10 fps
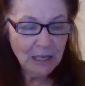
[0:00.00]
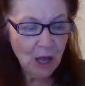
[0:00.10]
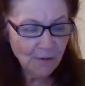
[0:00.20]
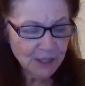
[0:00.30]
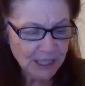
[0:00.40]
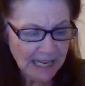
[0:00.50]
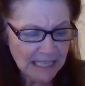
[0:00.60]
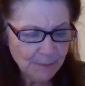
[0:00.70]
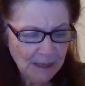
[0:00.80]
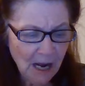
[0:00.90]
Love
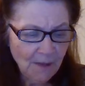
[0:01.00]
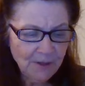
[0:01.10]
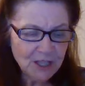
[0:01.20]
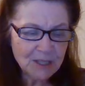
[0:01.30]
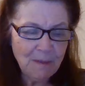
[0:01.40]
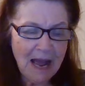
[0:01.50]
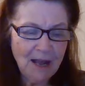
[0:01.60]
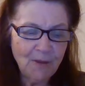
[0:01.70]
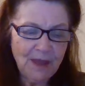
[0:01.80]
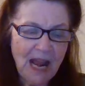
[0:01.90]
sees beyond the
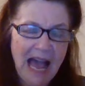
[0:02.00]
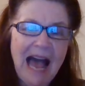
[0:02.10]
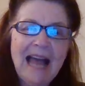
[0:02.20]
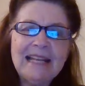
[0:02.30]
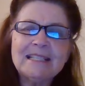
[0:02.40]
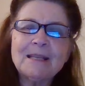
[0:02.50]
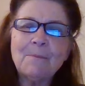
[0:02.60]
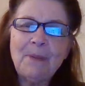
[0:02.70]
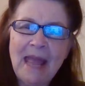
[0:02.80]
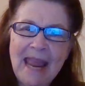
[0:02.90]
smile that hides
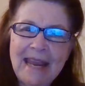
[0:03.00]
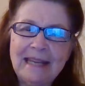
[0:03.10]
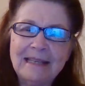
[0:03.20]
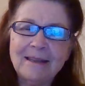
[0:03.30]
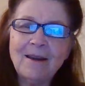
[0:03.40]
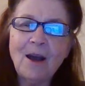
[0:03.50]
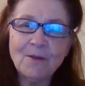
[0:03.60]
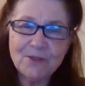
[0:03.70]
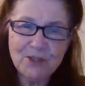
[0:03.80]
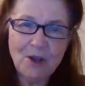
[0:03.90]
the pain
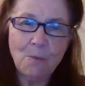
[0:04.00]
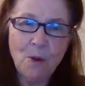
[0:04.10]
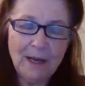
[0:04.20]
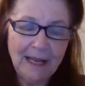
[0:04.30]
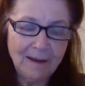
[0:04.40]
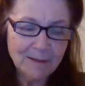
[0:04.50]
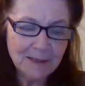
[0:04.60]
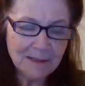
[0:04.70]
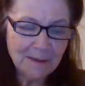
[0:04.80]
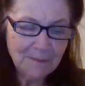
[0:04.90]
of someone
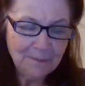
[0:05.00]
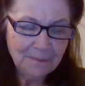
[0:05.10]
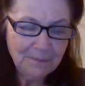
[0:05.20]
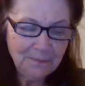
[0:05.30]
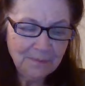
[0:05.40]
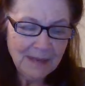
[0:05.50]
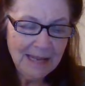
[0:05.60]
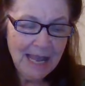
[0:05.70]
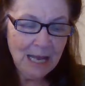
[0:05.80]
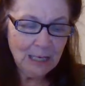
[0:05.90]
else.
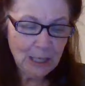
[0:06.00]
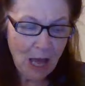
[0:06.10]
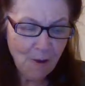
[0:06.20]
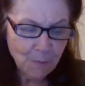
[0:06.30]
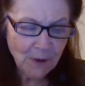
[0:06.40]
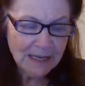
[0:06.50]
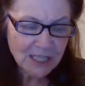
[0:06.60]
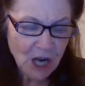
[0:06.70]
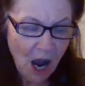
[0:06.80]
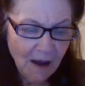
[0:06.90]
Love
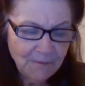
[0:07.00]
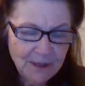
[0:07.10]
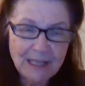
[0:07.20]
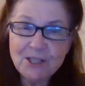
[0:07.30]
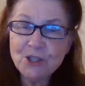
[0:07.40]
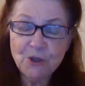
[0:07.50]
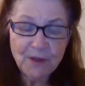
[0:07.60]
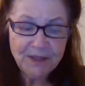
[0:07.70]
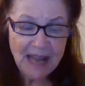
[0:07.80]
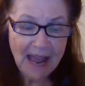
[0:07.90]
brings confidence to
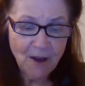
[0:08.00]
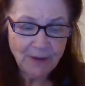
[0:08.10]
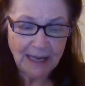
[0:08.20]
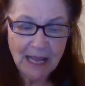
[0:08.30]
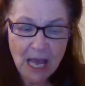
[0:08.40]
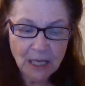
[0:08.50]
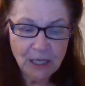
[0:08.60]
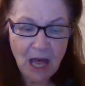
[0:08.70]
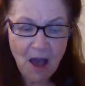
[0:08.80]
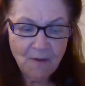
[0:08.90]
the doubting.
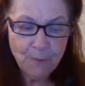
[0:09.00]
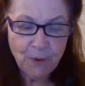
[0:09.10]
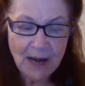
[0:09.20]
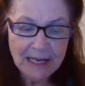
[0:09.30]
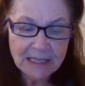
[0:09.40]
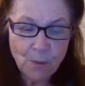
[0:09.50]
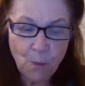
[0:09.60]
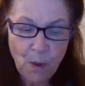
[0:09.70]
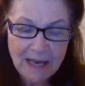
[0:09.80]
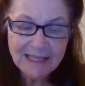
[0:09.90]
Love brings
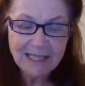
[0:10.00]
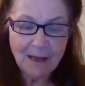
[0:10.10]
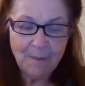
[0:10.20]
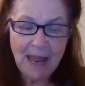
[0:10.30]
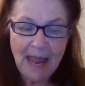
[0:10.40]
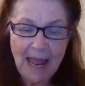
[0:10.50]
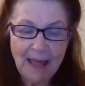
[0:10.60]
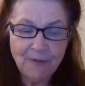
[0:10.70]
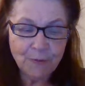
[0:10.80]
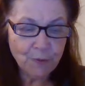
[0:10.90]
wisdom,
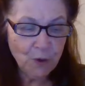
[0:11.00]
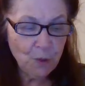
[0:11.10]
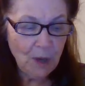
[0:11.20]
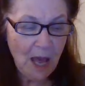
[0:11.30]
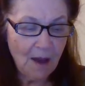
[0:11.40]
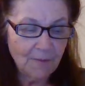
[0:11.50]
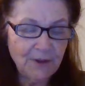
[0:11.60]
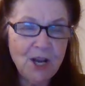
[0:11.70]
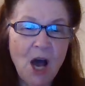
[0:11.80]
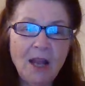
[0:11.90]
and through love,
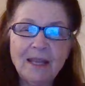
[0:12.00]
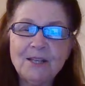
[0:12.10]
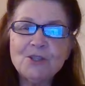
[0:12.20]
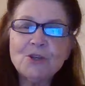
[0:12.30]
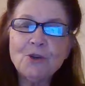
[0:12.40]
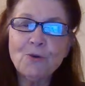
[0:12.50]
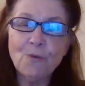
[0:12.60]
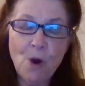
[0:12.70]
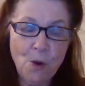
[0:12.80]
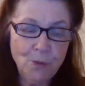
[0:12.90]
knowledge
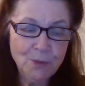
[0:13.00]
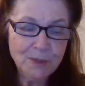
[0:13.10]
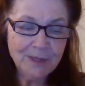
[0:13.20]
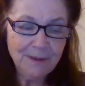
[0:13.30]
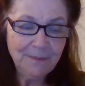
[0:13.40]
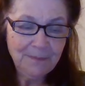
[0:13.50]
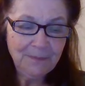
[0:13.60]
grows.